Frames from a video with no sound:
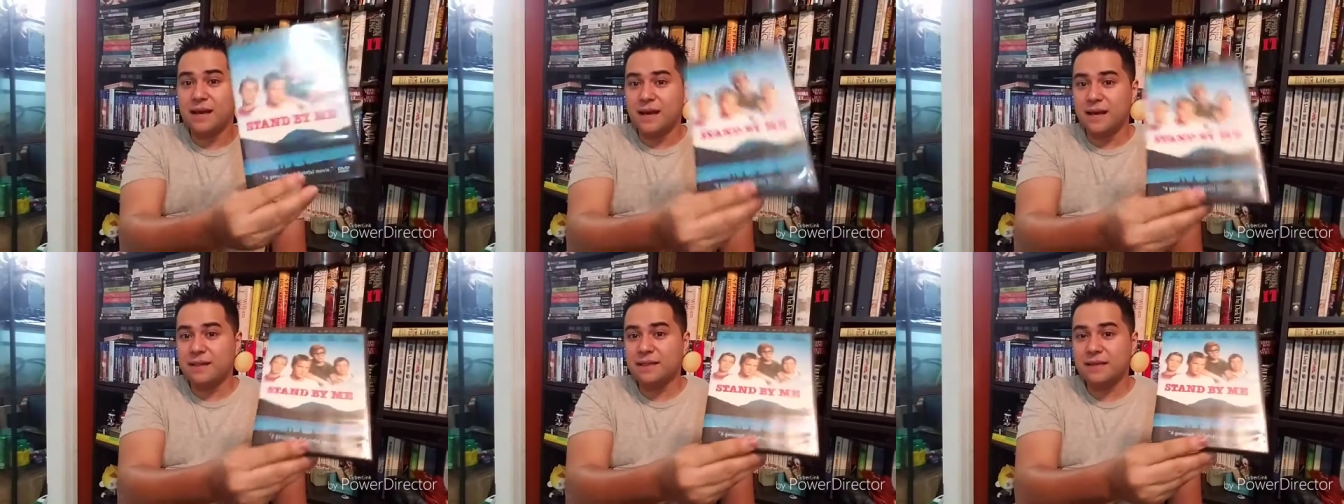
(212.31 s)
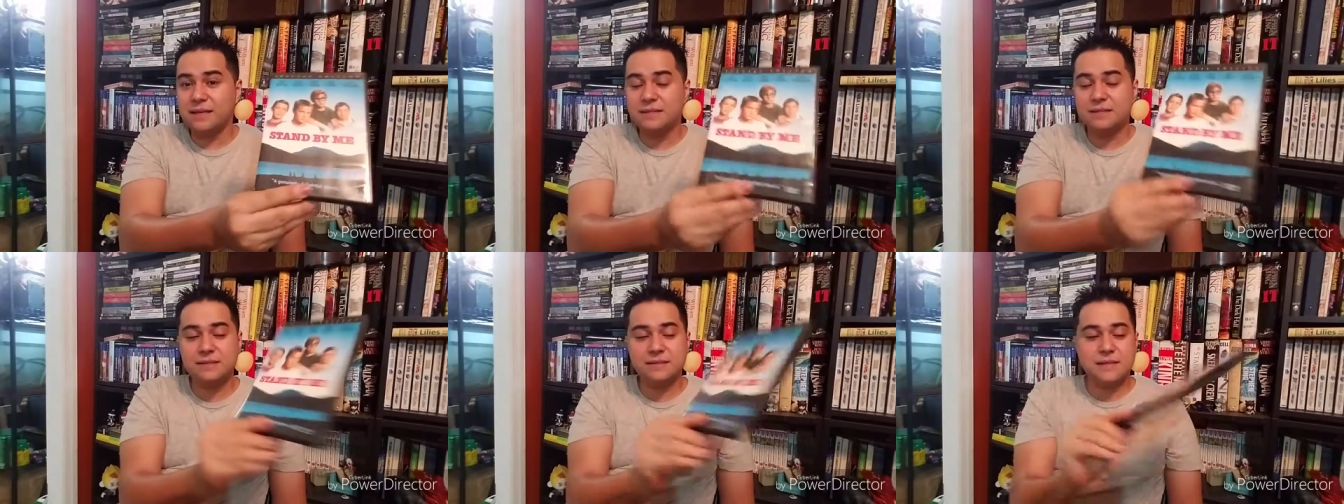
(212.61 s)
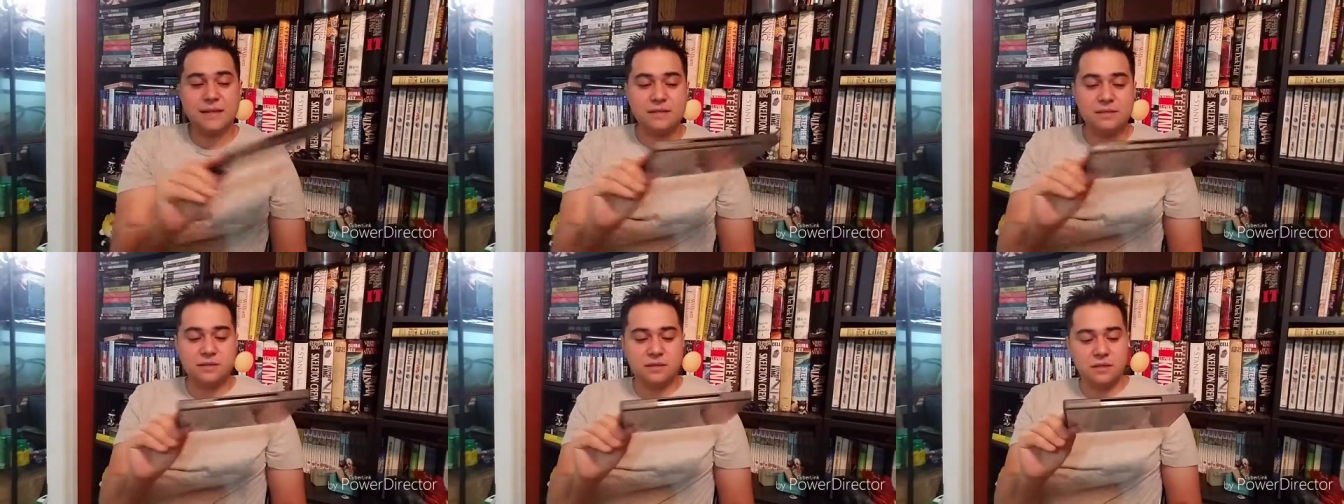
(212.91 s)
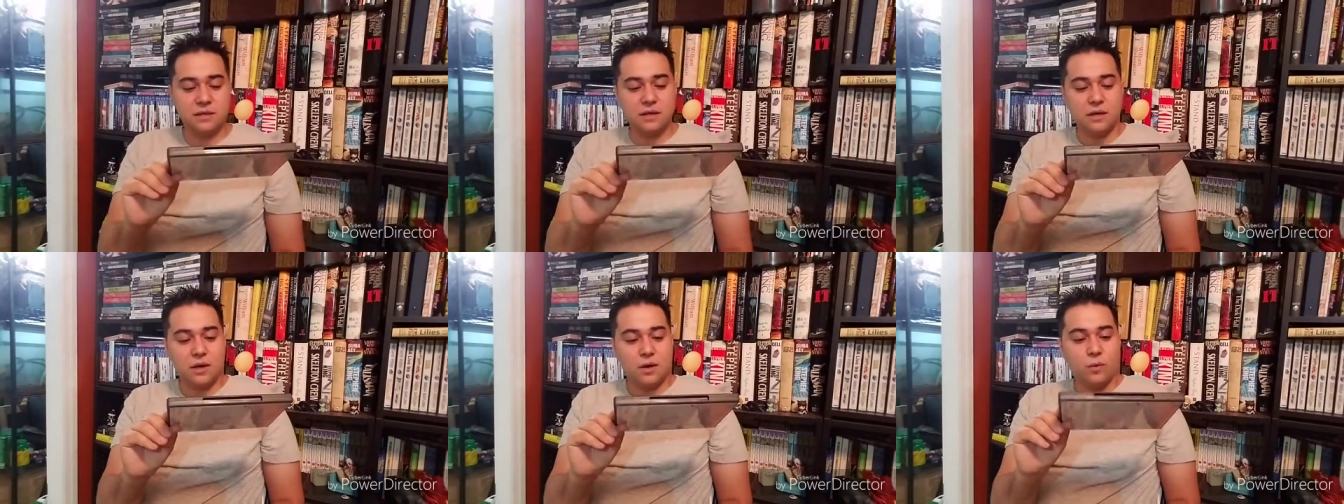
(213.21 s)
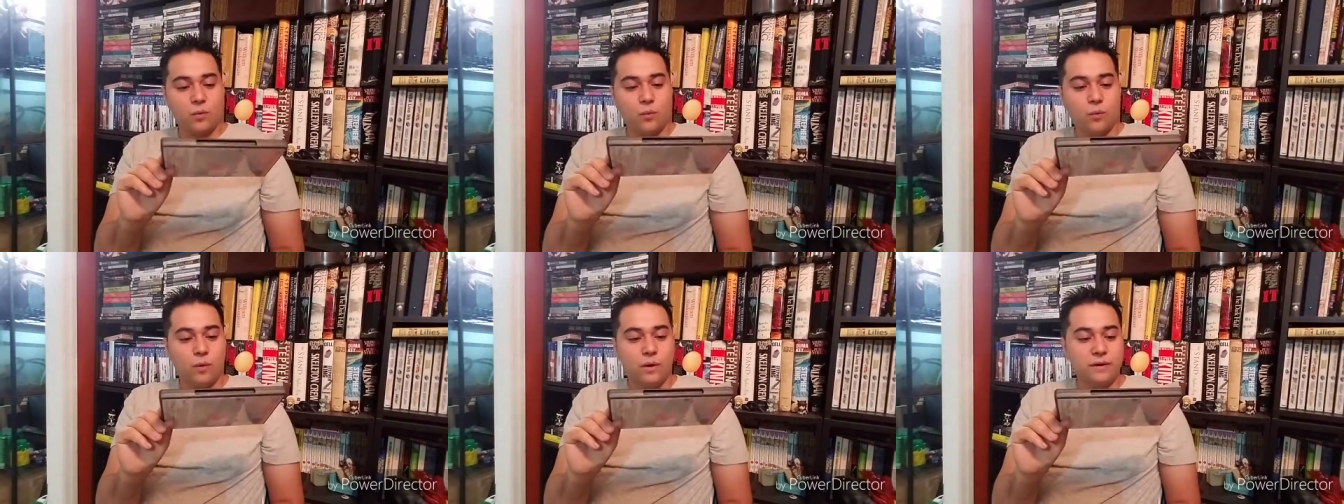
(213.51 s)
And this is actually
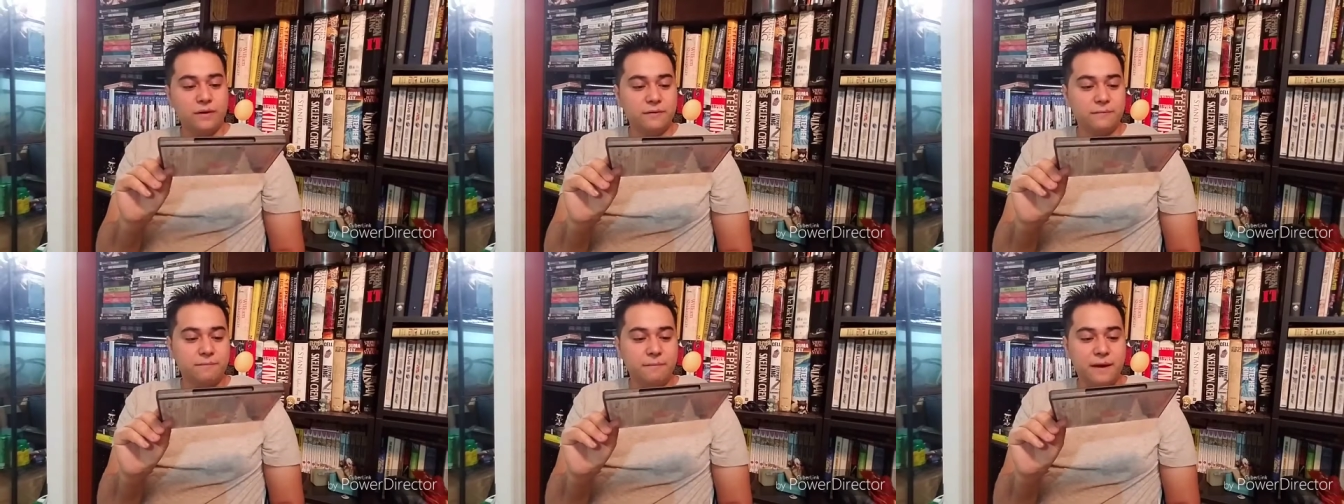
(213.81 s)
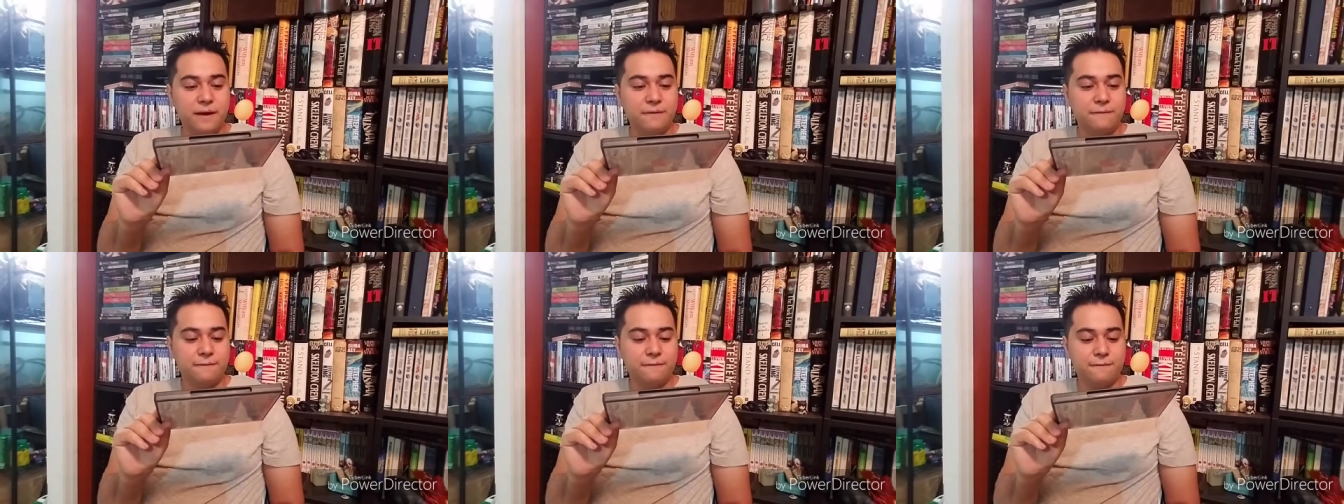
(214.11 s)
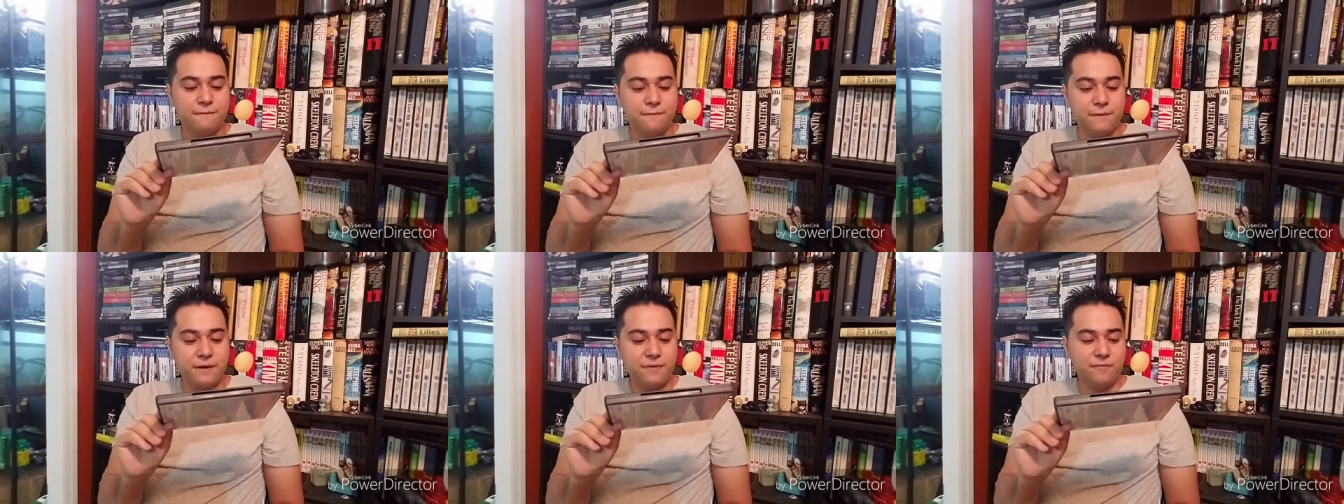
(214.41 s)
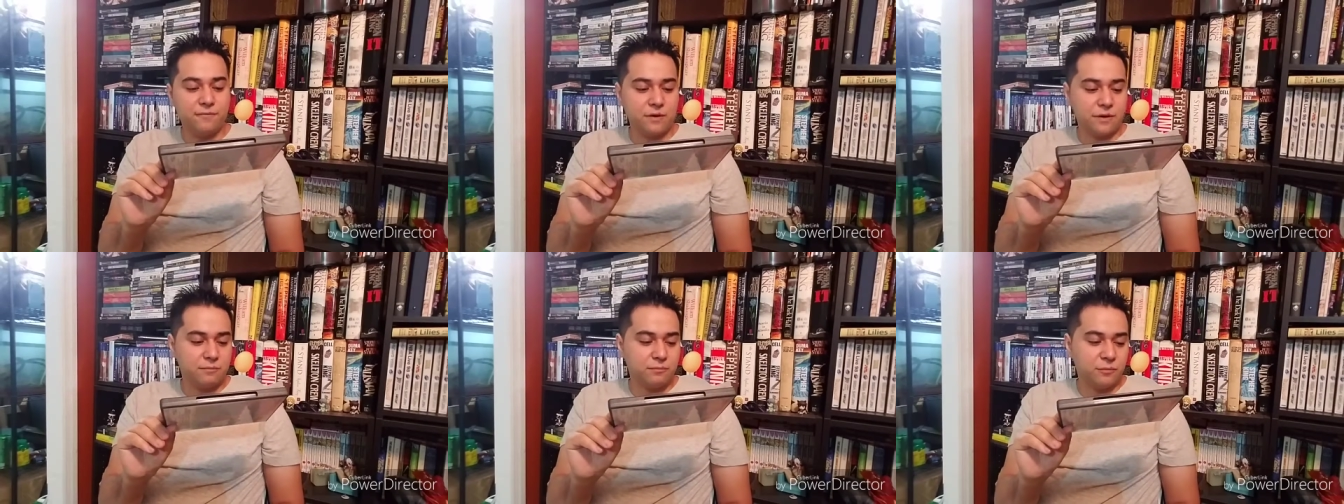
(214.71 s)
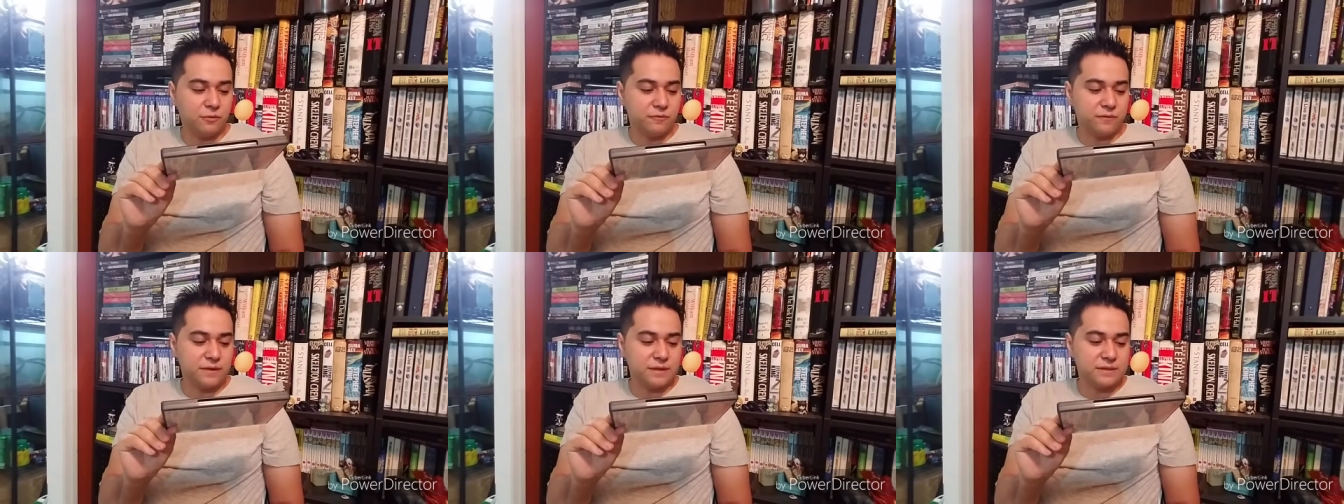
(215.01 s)
one of my favorite
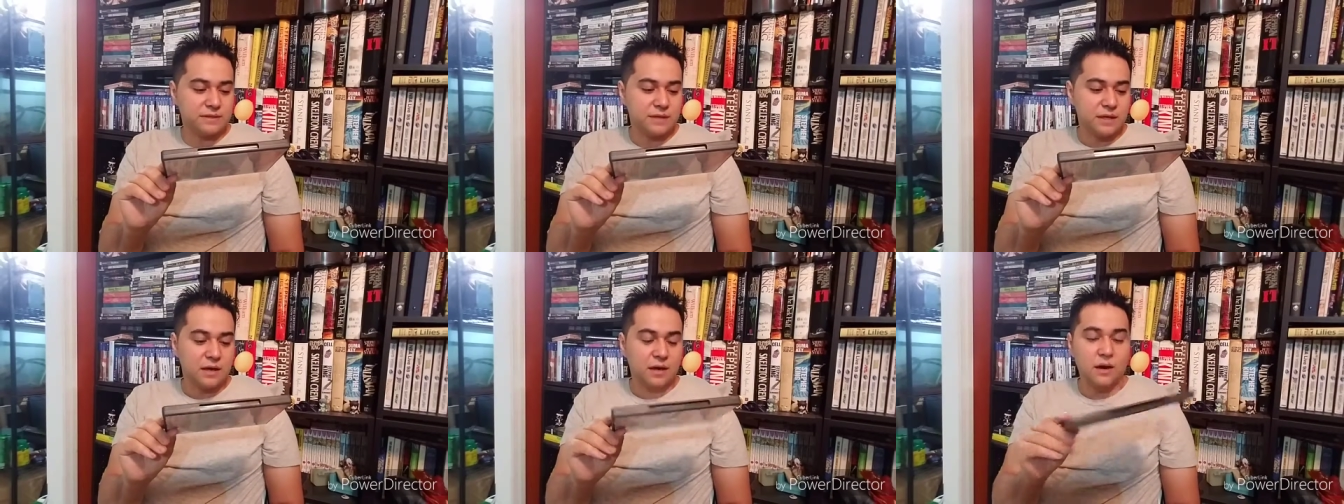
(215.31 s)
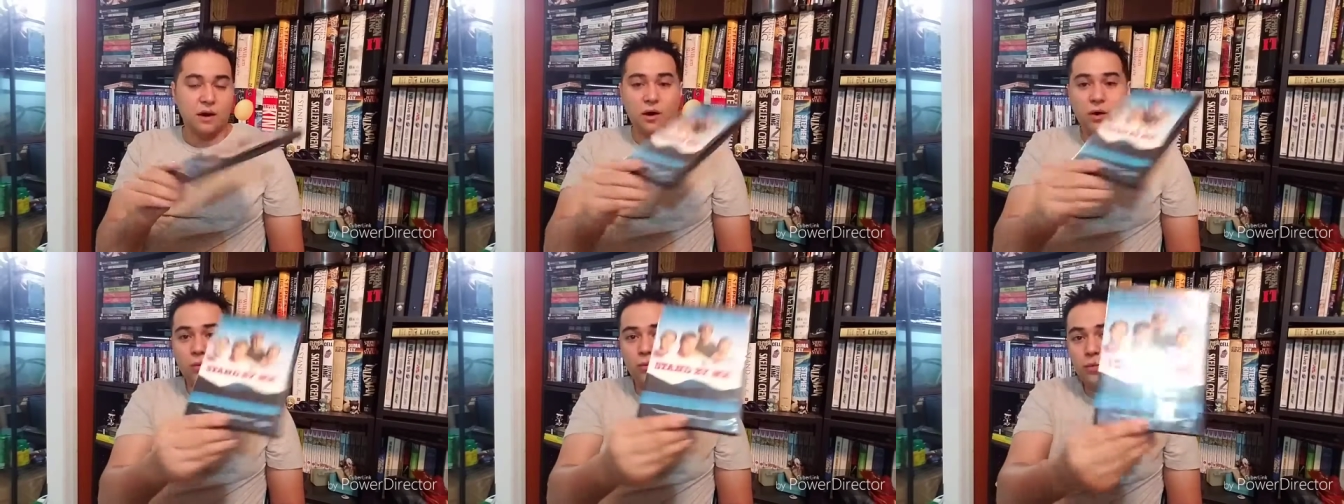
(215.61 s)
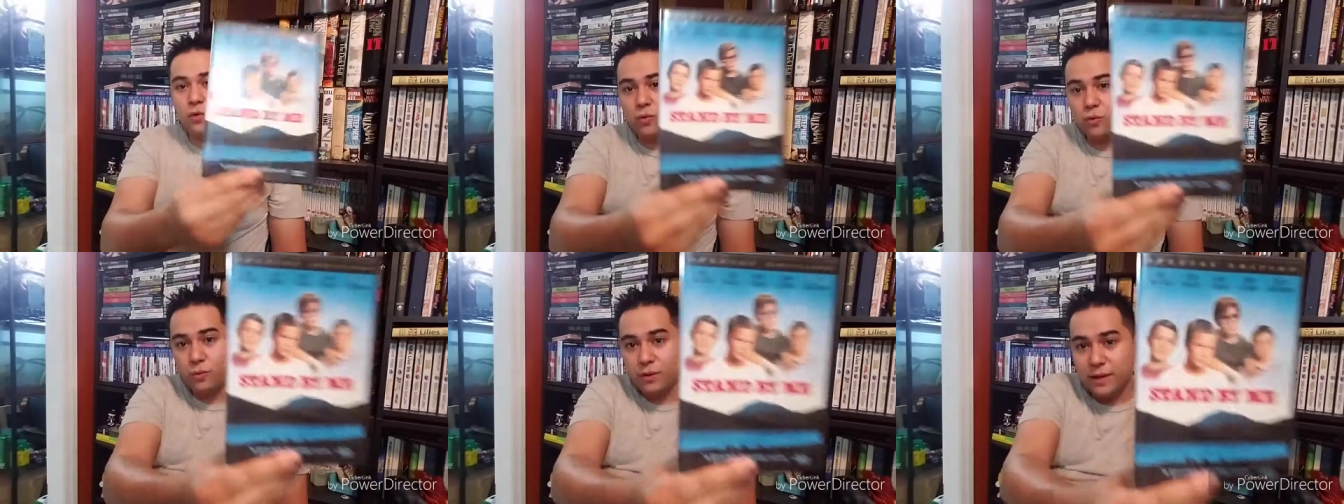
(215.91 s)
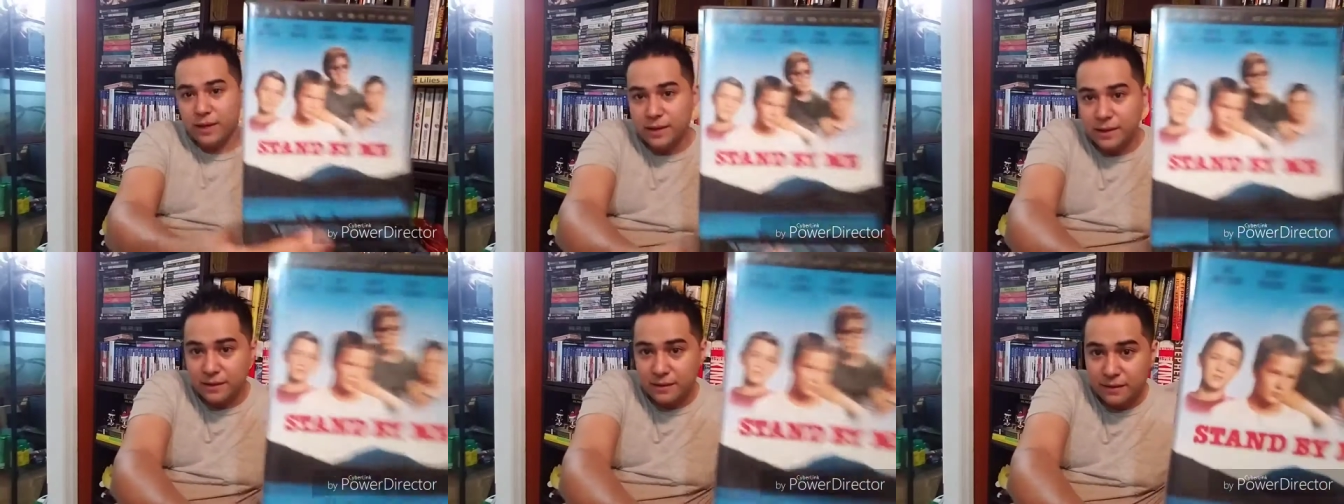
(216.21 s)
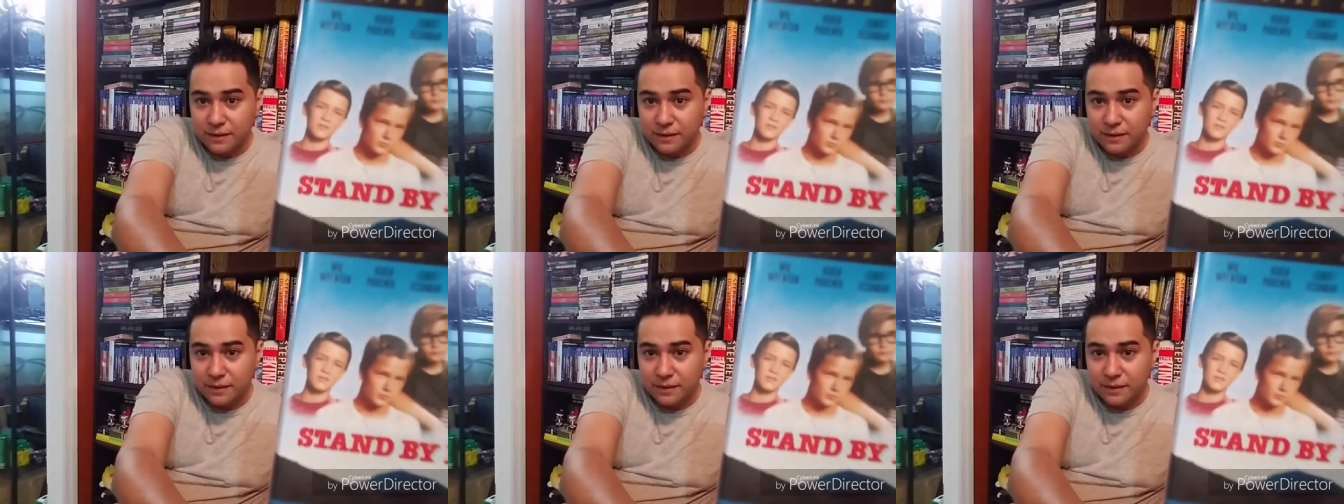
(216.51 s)
movies. Uh, Wil Wheaton,